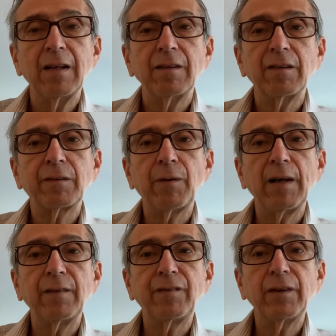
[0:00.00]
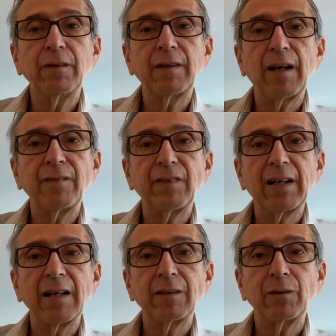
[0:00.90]
There's quite a few that I
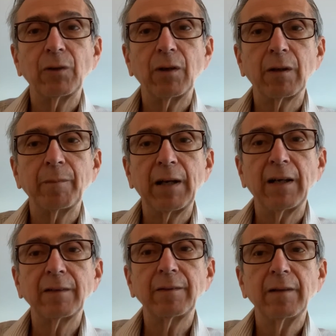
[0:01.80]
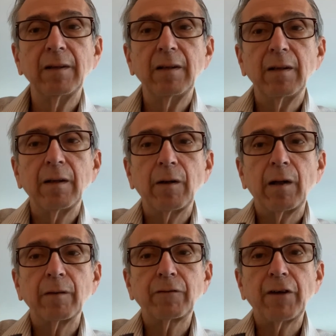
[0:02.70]
forgot to talk about.
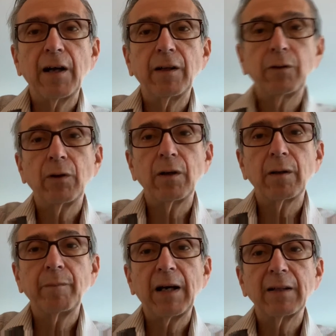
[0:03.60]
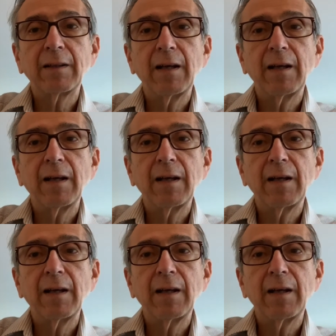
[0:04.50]
I'll try to talk about